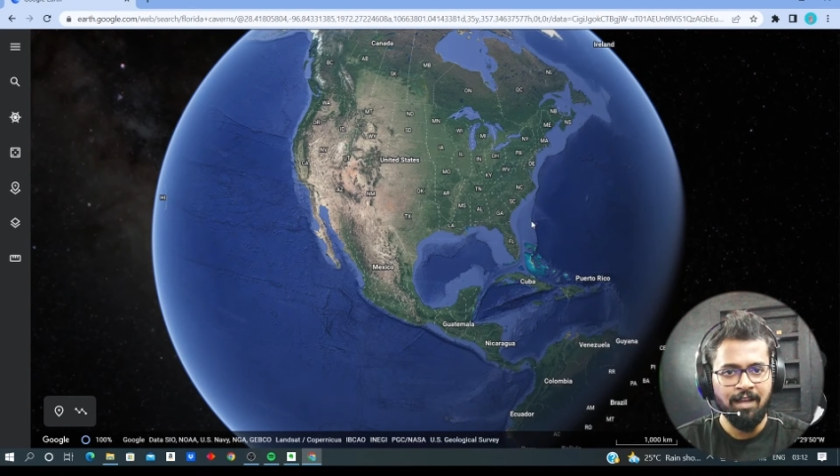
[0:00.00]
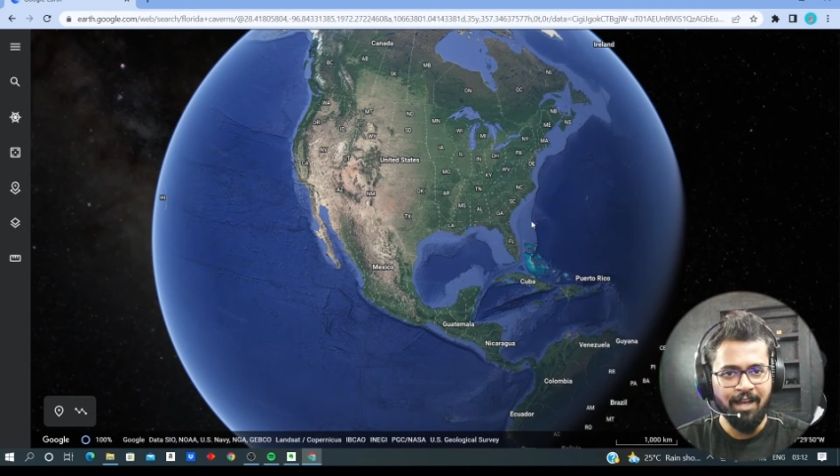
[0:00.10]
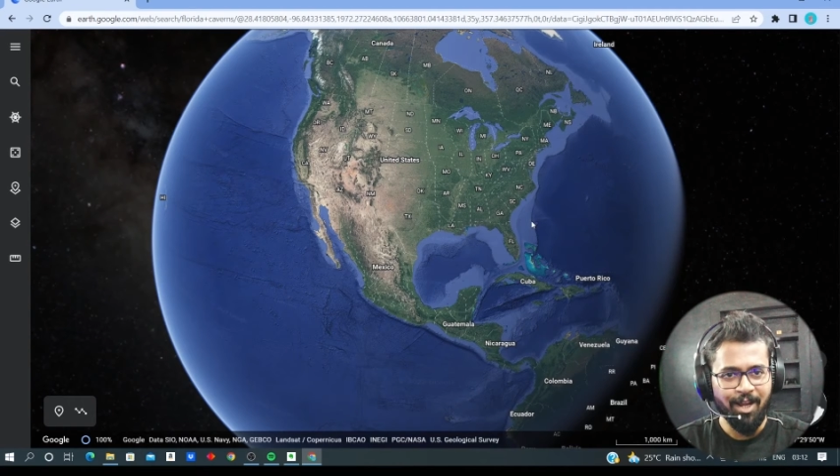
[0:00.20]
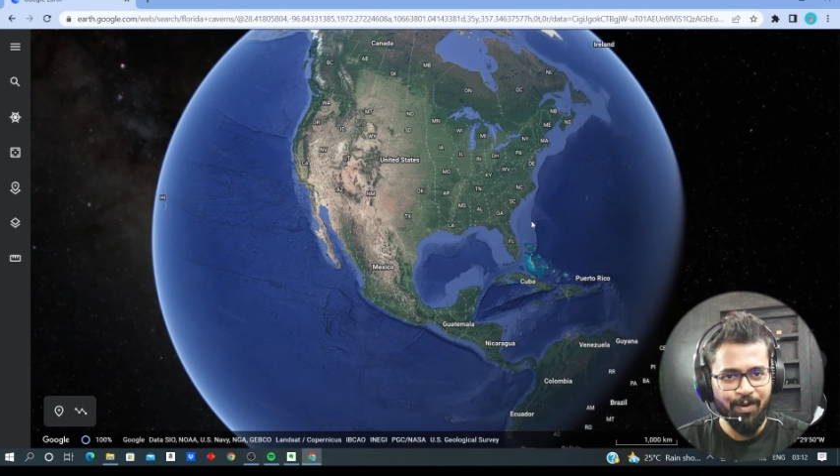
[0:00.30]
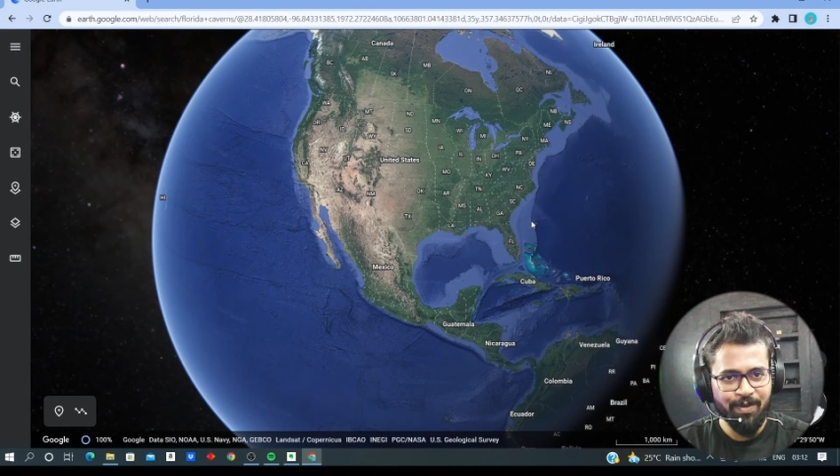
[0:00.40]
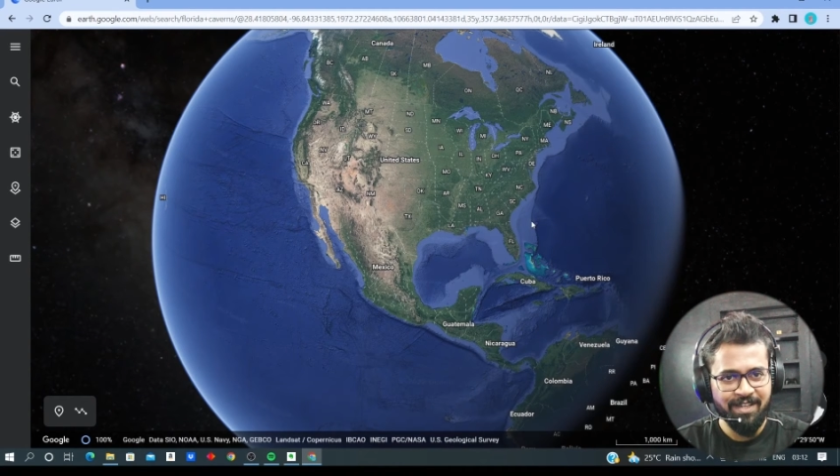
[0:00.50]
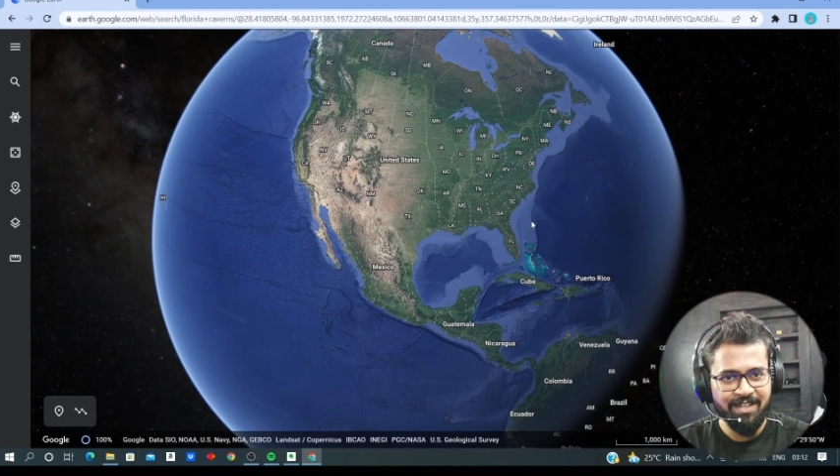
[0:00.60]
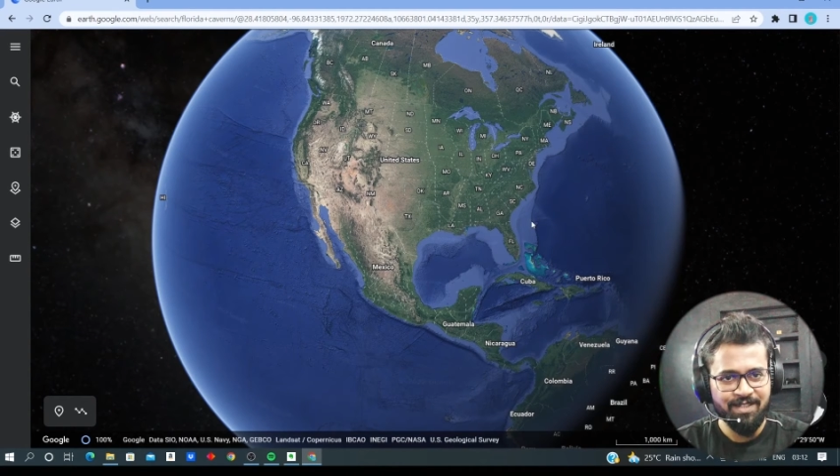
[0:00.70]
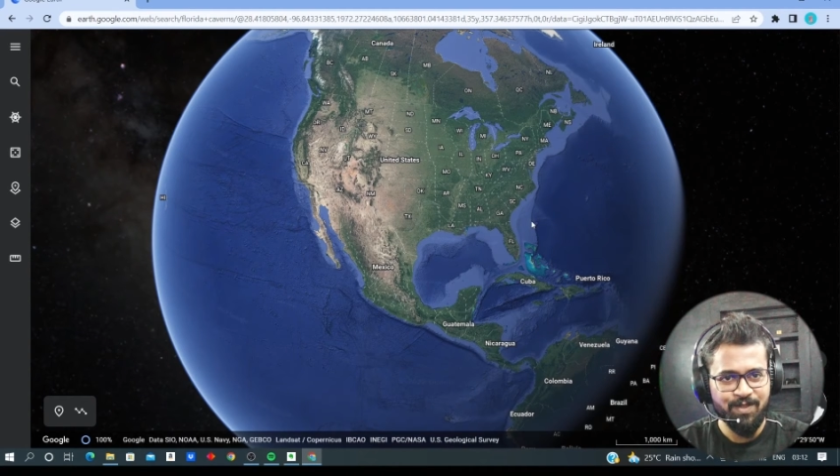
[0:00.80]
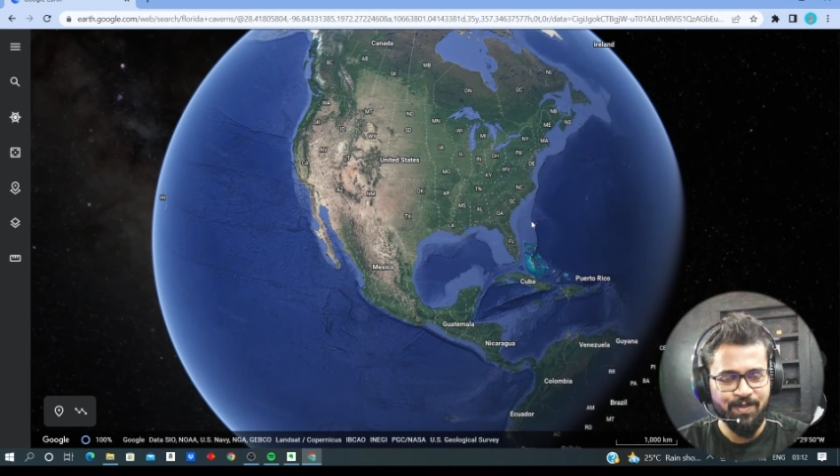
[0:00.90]
Hello dear
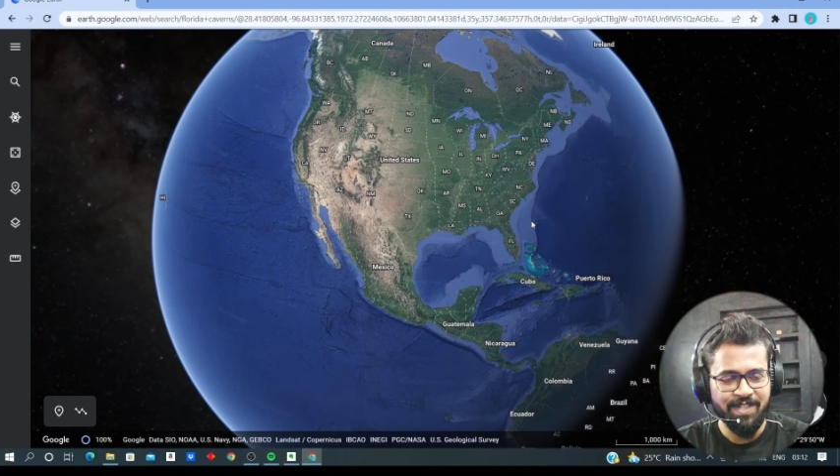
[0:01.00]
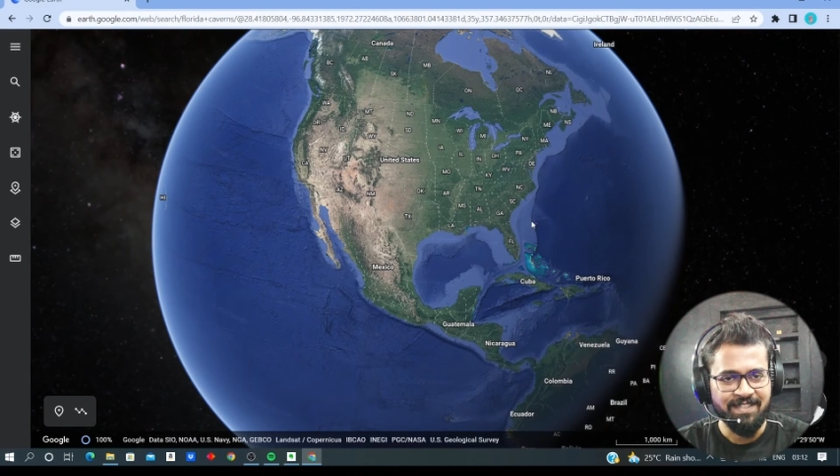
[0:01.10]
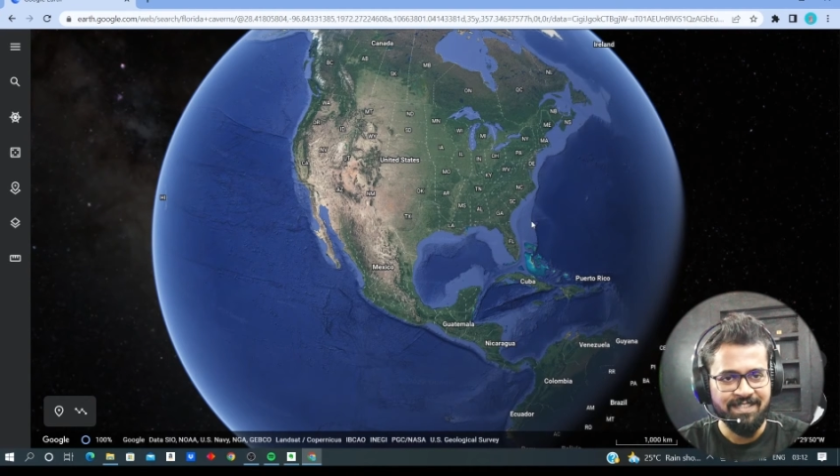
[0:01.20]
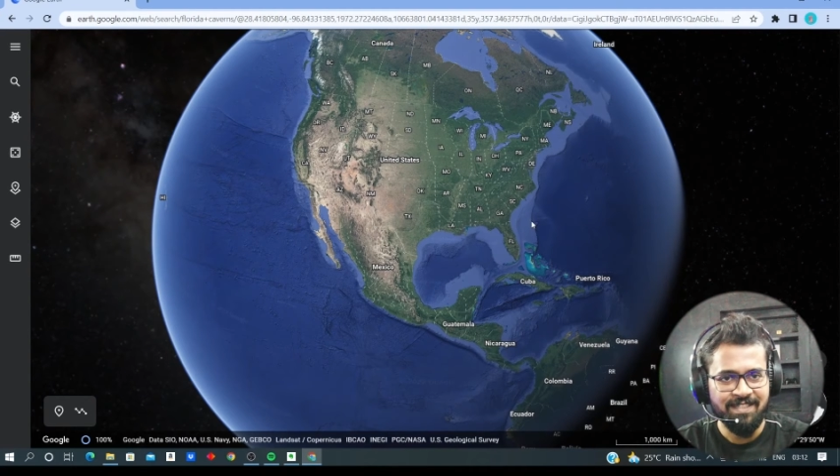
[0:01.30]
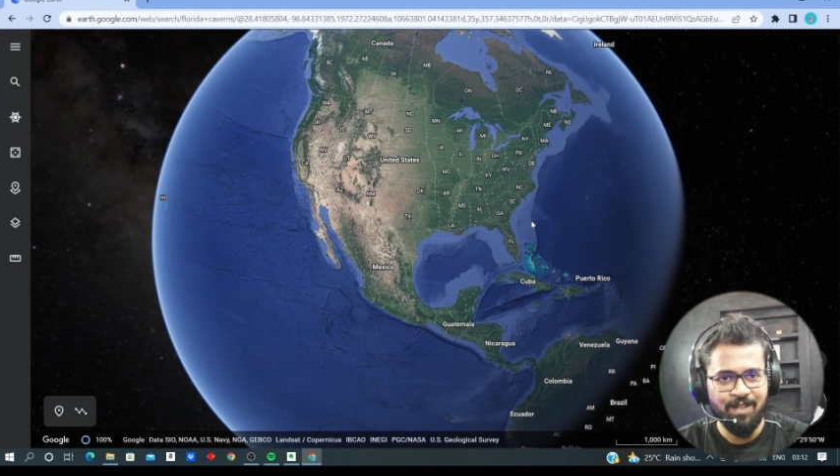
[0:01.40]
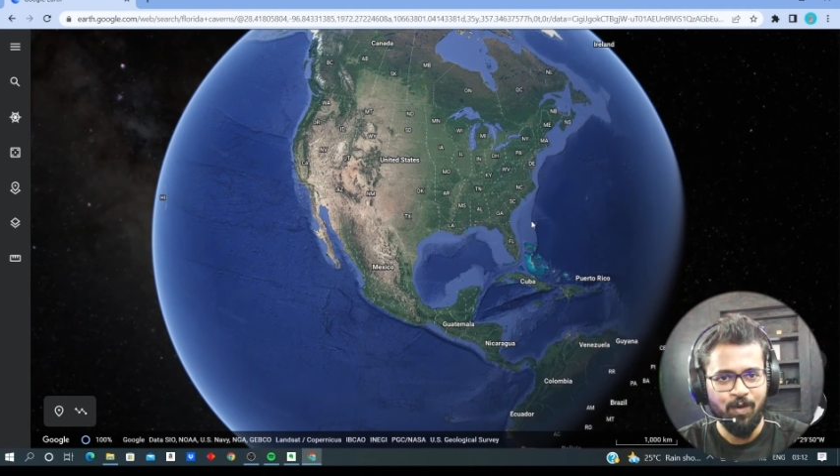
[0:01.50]
students,